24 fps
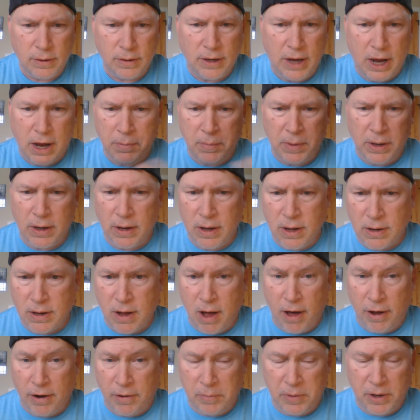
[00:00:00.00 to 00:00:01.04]
gaming
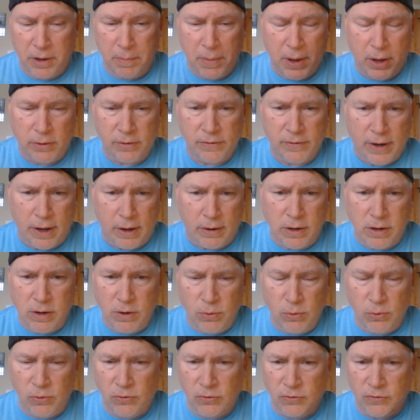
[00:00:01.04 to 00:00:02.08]
economy, about how to
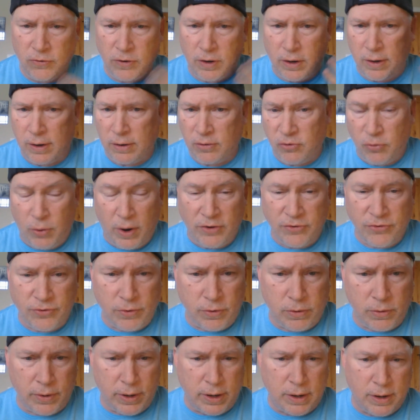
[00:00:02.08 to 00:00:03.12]
use
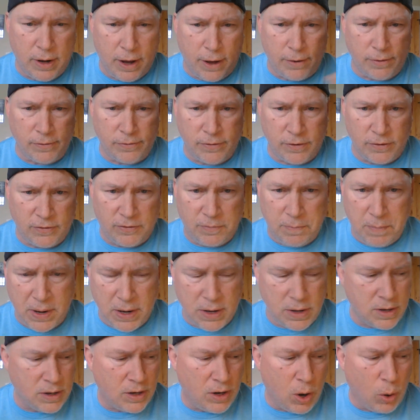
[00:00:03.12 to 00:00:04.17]
treasure and how to spend
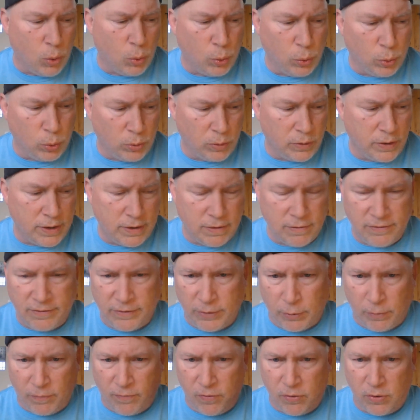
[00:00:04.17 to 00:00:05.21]
gold and
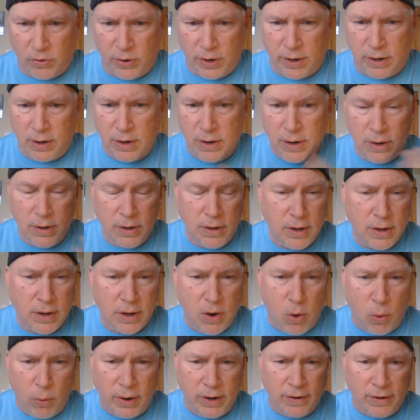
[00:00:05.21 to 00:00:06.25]
silver and
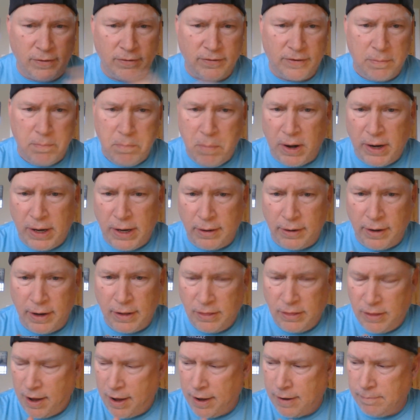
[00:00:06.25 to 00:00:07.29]
coins and money
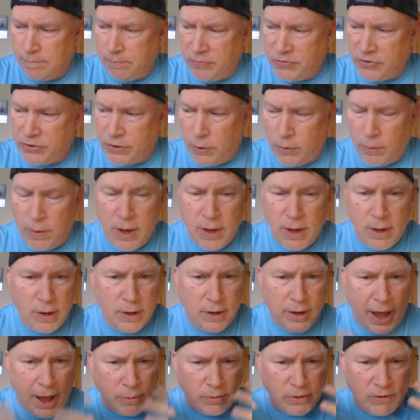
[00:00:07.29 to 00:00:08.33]
like that. And so
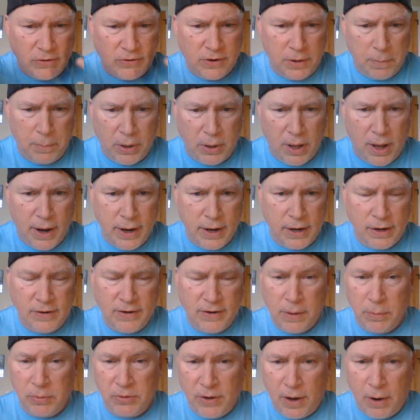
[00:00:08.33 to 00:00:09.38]
how does it apply in a
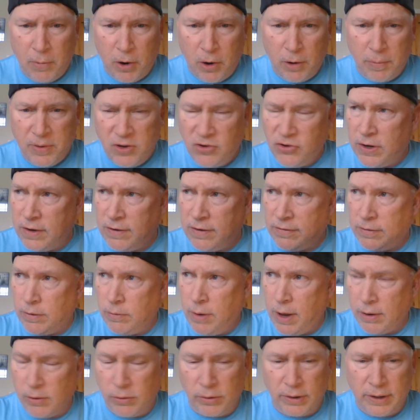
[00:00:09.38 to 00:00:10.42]
tabletop RPG? So
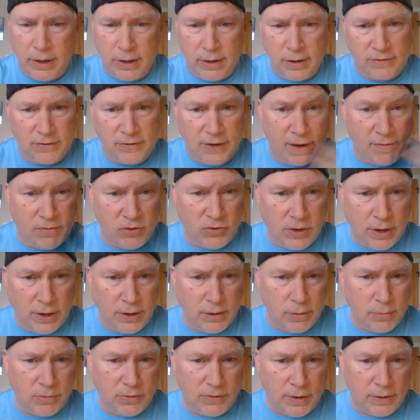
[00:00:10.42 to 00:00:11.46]
not only in a Savage
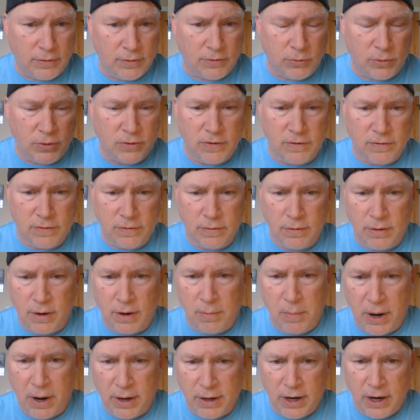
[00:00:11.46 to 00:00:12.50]
Kingdom sense, which is
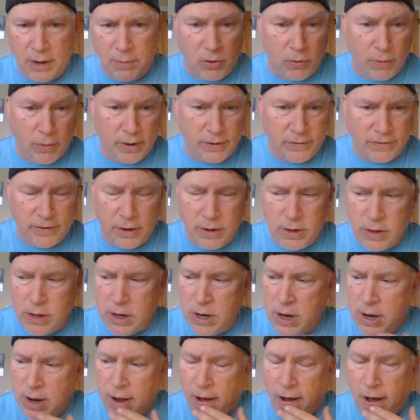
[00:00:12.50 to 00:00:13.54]
my game or Red Sun,
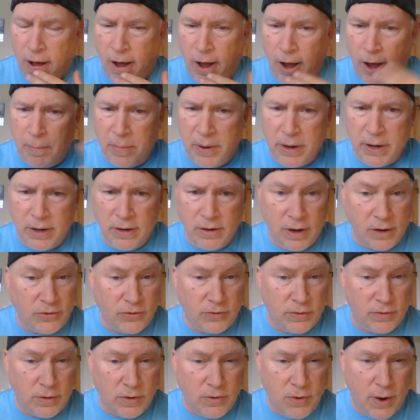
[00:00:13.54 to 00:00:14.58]
but in
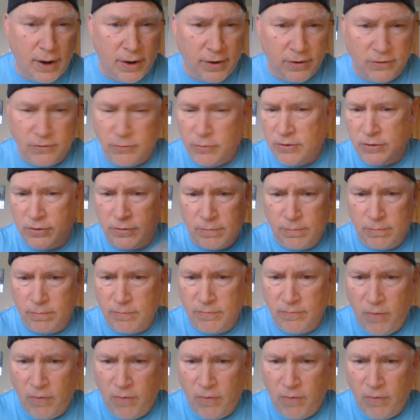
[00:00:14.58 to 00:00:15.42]
Dungeons and Dragons, which is